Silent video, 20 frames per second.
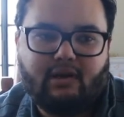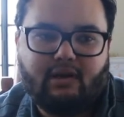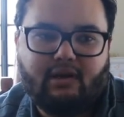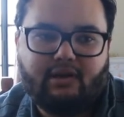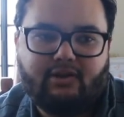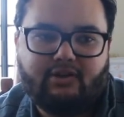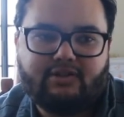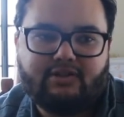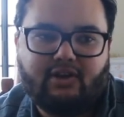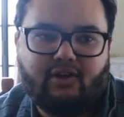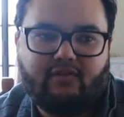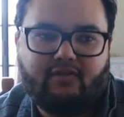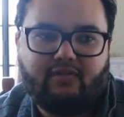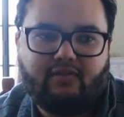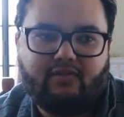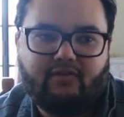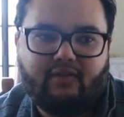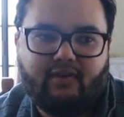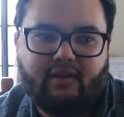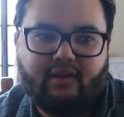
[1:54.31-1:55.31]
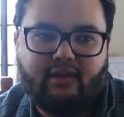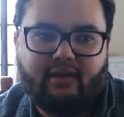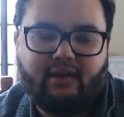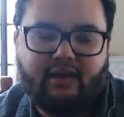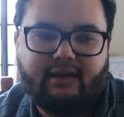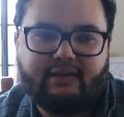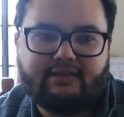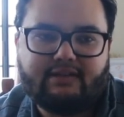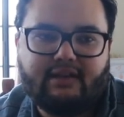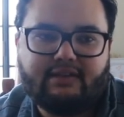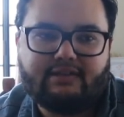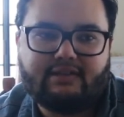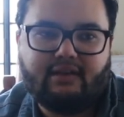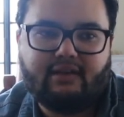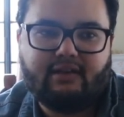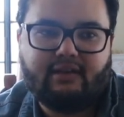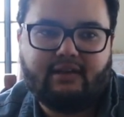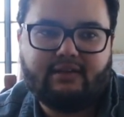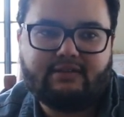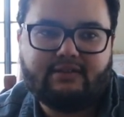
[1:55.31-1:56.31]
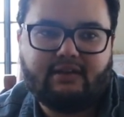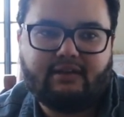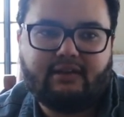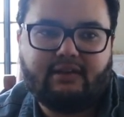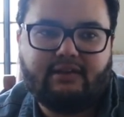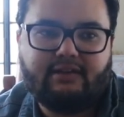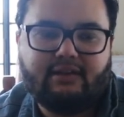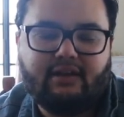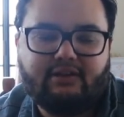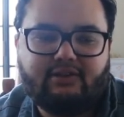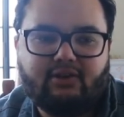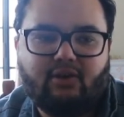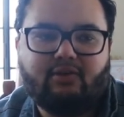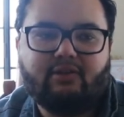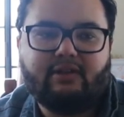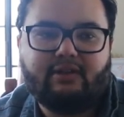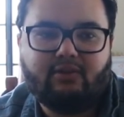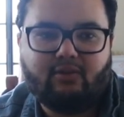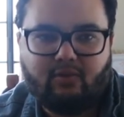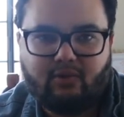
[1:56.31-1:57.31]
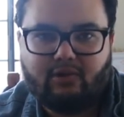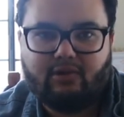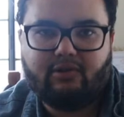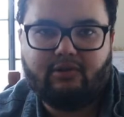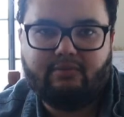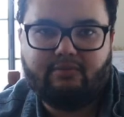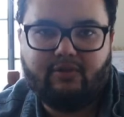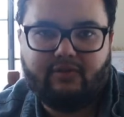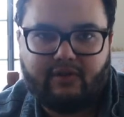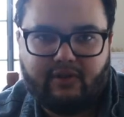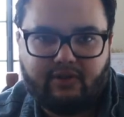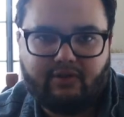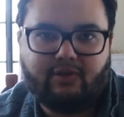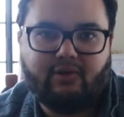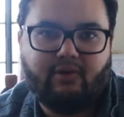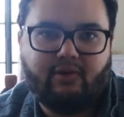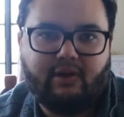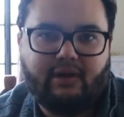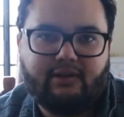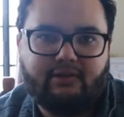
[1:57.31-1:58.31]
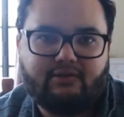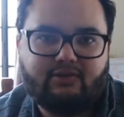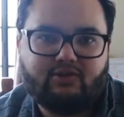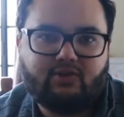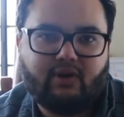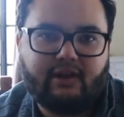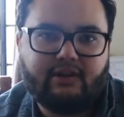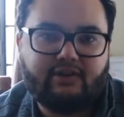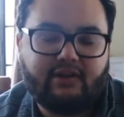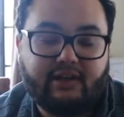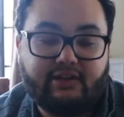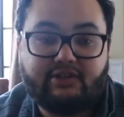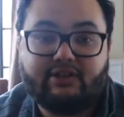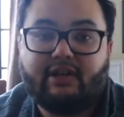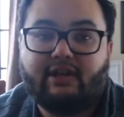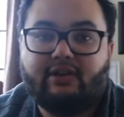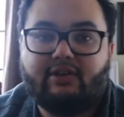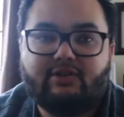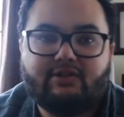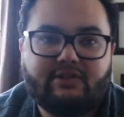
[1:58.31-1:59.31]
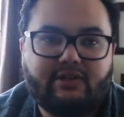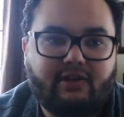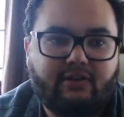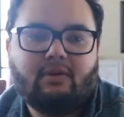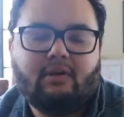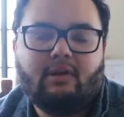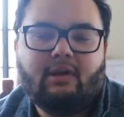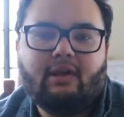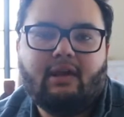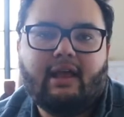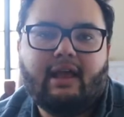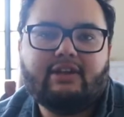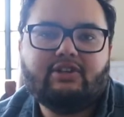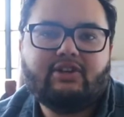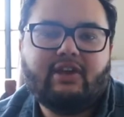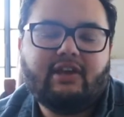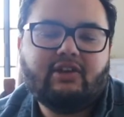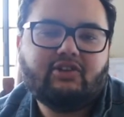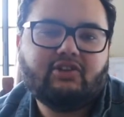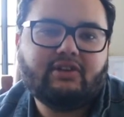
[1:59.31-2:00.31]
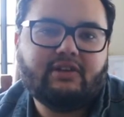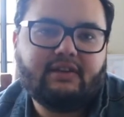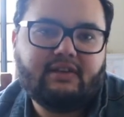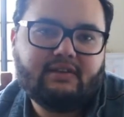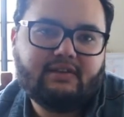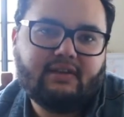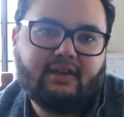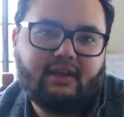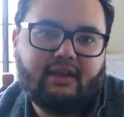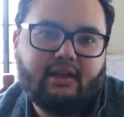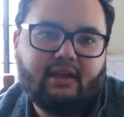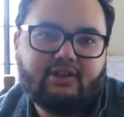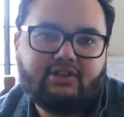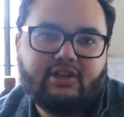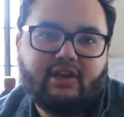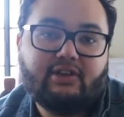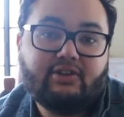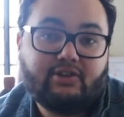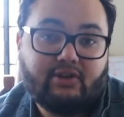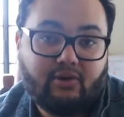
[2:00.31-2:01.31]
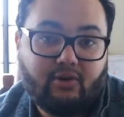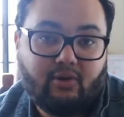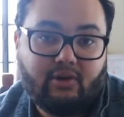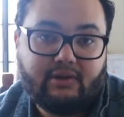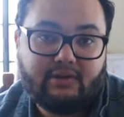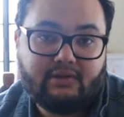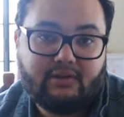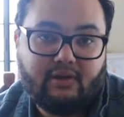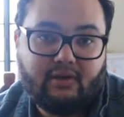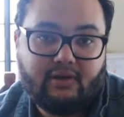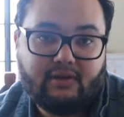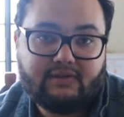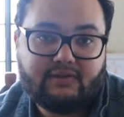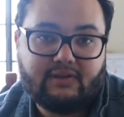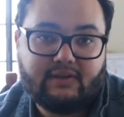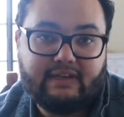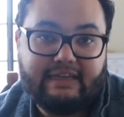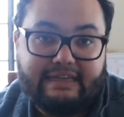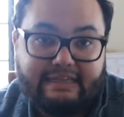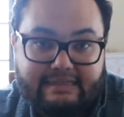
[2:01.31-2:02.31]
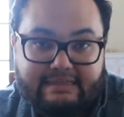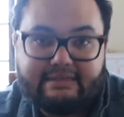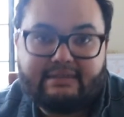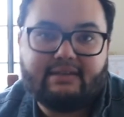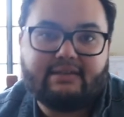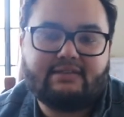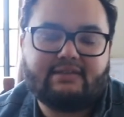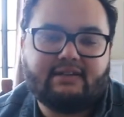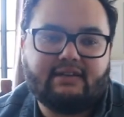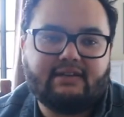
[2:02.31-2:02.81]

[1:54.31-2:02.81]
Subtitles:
yourself as an adult in the world, moving through and trying to educate yourself. Education, according to Huxley, is this.